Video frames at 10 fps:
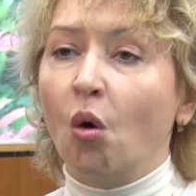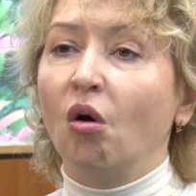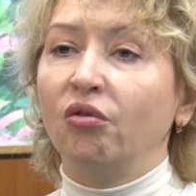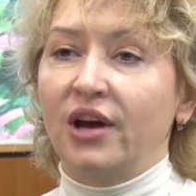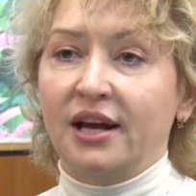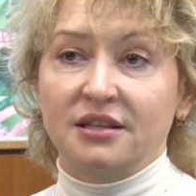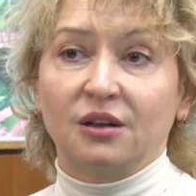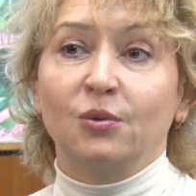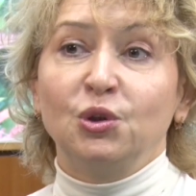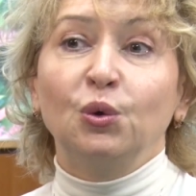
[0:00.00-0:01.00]
of as
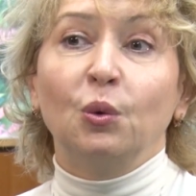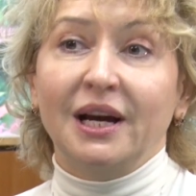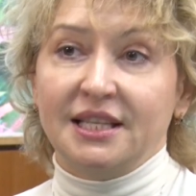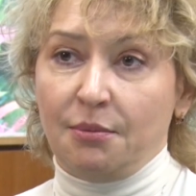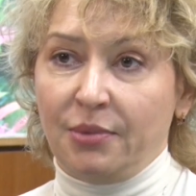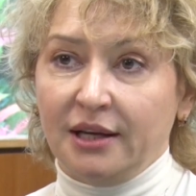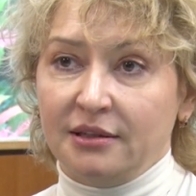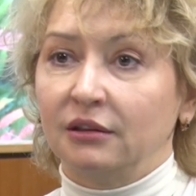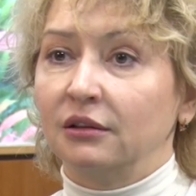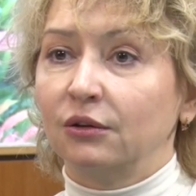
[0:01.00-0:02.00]
a new
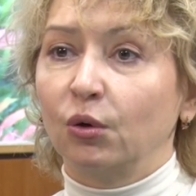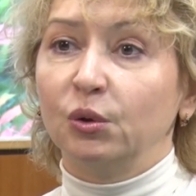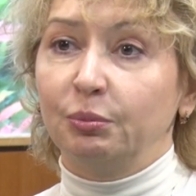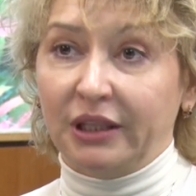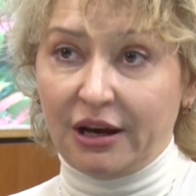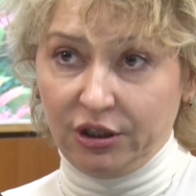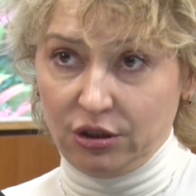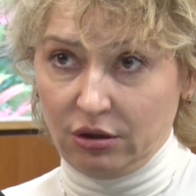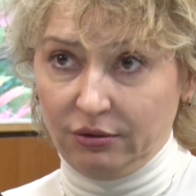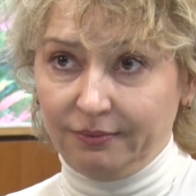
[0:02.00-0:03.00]
quasi-particle called
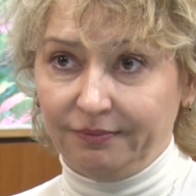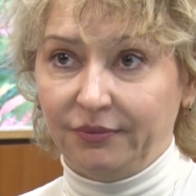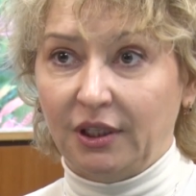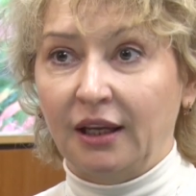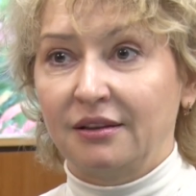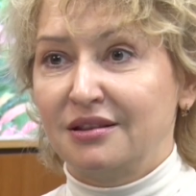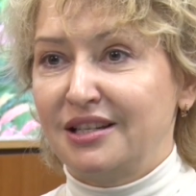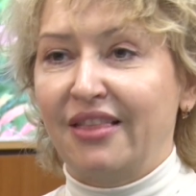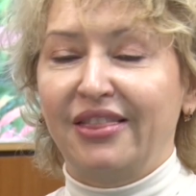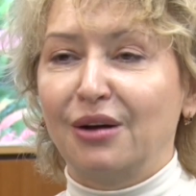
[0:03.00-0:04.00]
polariton. It's
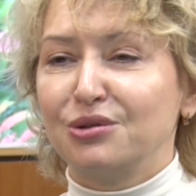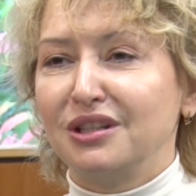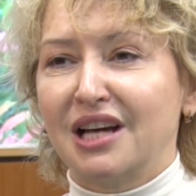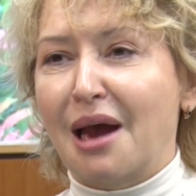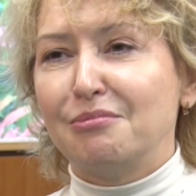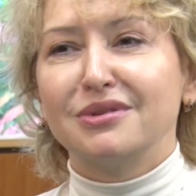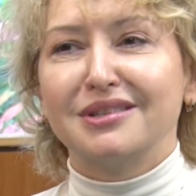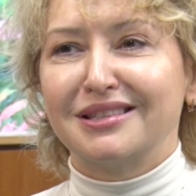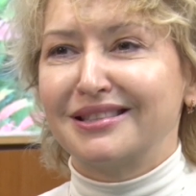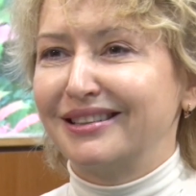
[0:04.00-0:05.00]
10,000
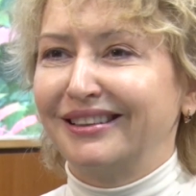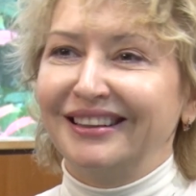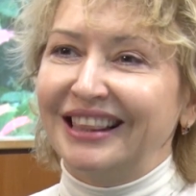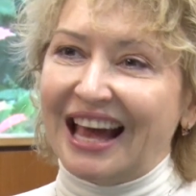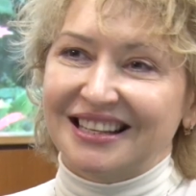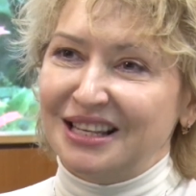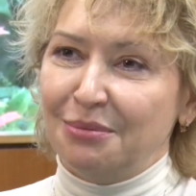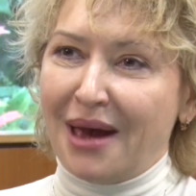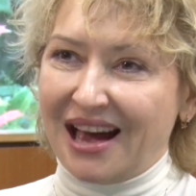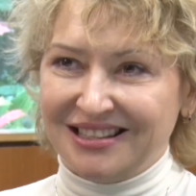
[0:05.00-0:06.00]
times less
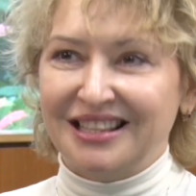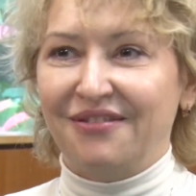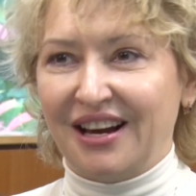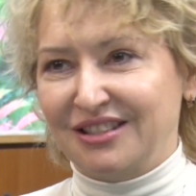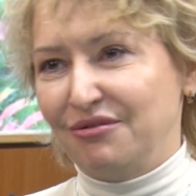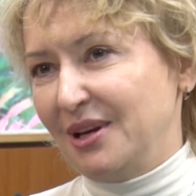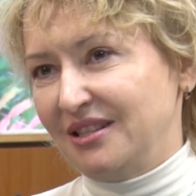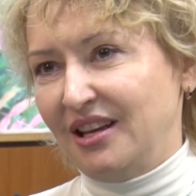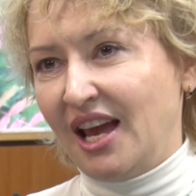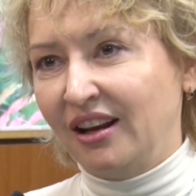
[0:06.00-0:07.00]
in mass, in effective
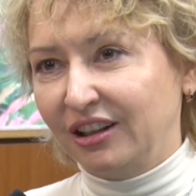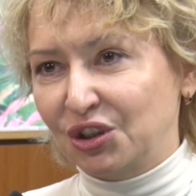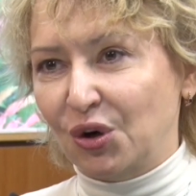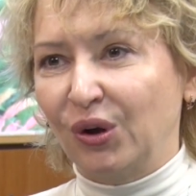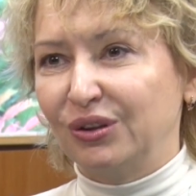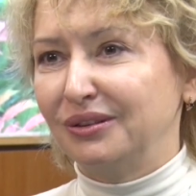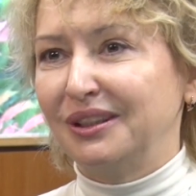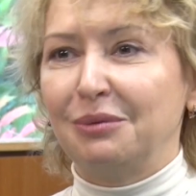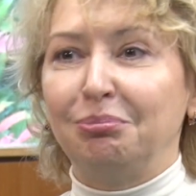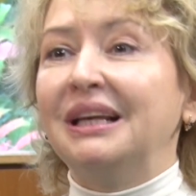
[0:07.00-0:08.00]
mass, the electron,
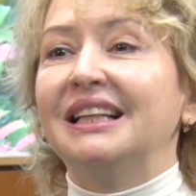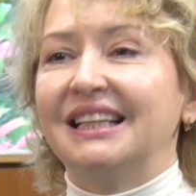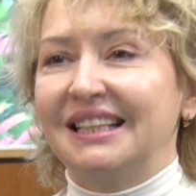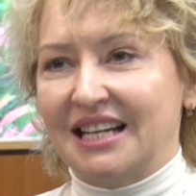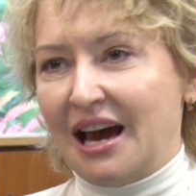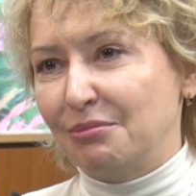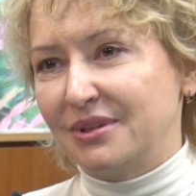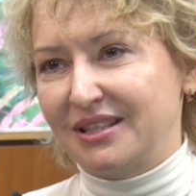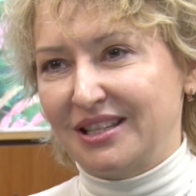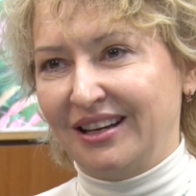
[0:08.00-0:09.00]
billion
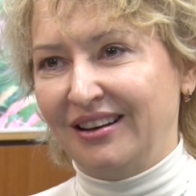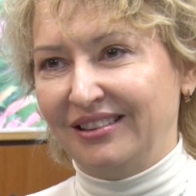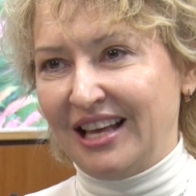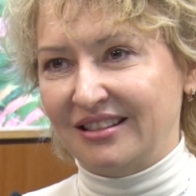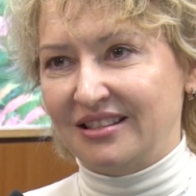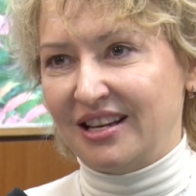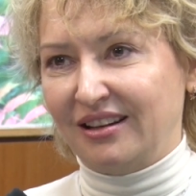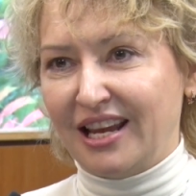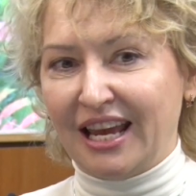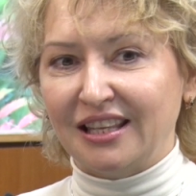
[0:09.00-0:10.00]
times less
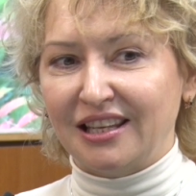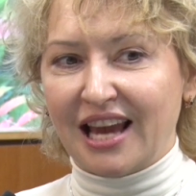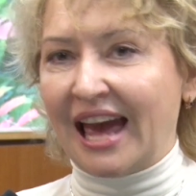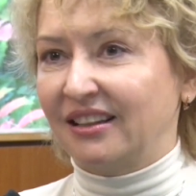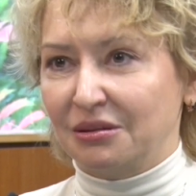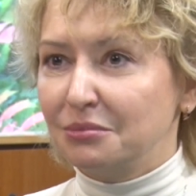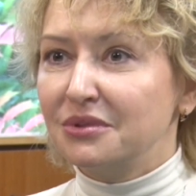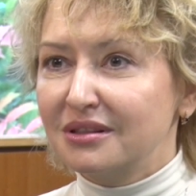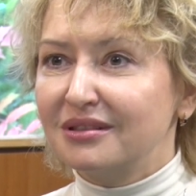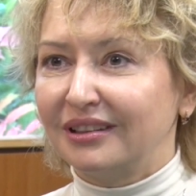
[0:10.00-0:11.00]
than any
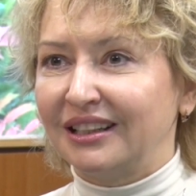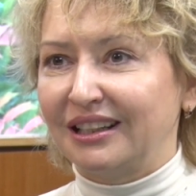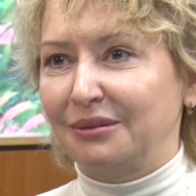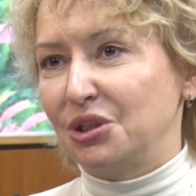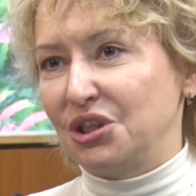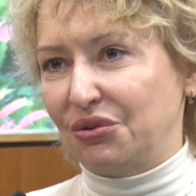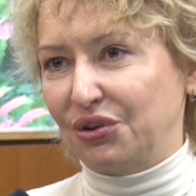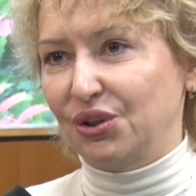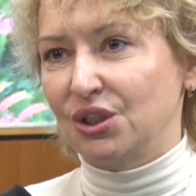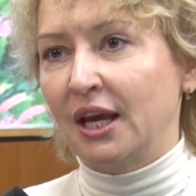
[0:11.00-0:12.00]
atoms in any
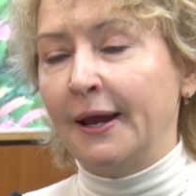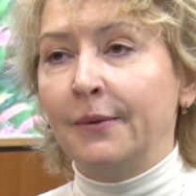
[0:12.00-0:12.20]
materials.